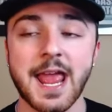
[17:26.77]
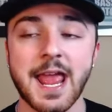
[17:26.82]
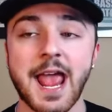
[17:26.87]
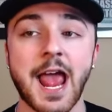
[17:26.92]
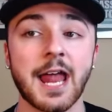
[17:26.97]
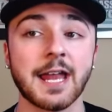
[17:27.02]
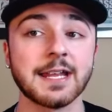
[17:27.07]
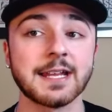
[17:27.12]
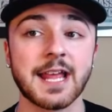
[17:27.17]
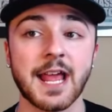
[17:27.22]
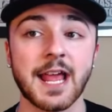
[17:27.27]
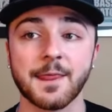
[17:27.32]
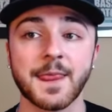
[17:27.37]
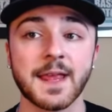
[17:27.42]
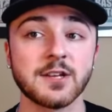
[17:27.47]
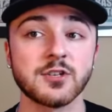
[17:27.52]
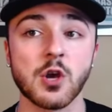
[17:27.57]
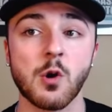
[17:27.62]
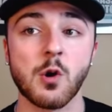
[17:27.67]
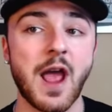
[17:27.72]
And again, they
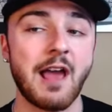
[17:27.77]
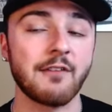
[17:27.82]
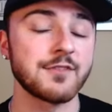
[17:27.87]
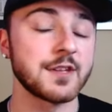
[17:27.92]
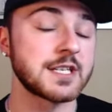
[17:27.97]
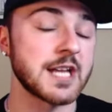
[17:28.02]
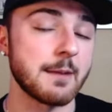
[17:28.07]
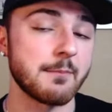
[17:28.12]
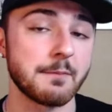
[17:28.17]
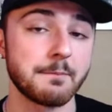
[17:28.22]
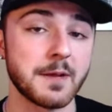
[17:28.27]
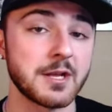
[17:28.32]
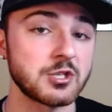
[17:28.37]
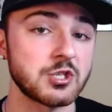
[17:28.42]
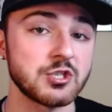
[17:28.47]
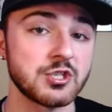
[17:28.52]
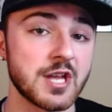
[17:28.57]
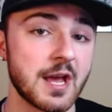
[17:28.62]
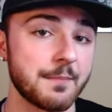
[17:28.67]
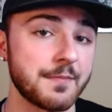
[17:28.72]
don't have the type of
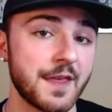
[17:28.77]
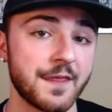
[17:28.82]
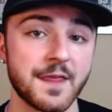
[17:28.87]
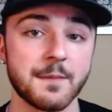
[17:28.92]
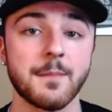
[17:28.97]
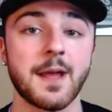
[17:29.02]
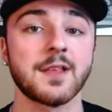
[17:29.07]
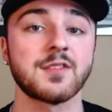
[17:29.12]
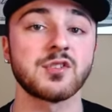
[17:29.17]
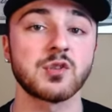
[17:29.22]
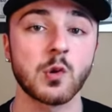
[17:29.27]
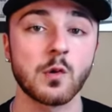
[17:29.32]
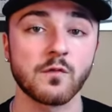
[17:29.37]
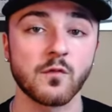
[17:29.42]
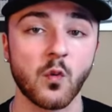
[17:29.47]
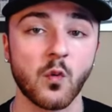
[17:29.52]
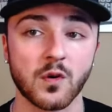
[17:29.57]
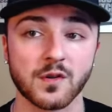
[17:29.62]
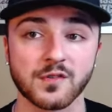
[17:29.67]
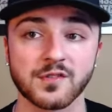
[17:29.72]
pitching depth that the Mets do, of
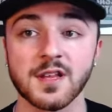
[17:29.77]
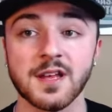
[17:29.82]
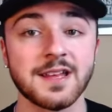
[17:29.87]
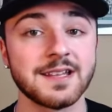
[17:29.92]
course.